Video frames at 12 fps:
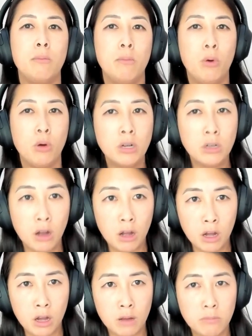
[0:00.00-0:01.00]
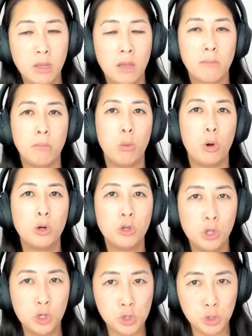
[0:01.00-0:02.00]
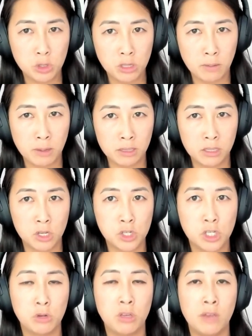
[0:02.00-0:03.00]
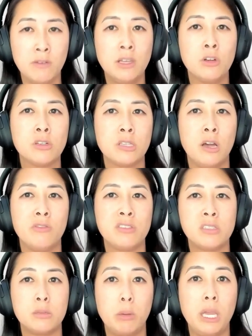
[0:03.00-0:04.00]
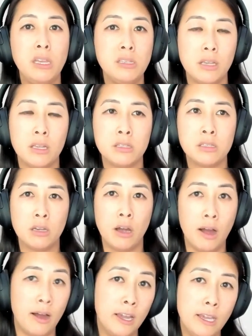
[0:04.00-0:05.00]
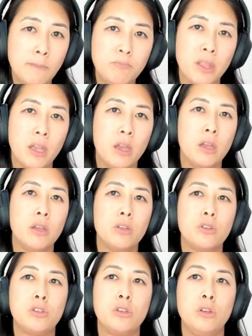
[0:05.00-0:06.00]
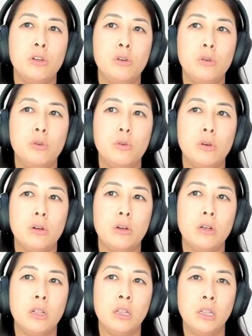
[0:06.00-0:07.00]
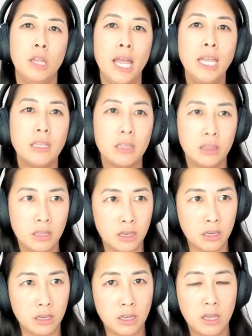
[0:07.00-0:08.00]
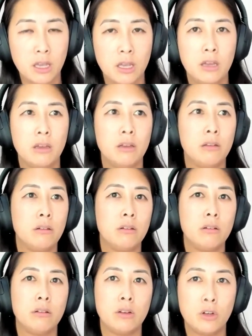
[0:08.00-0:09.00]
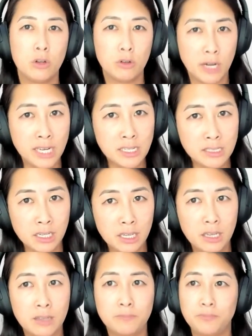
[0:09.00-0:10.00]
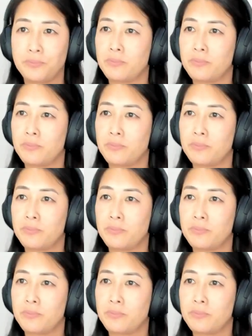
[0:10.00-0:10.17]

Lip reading: more calm, more neutral about the issue, giving yourself space and time to let the crazy,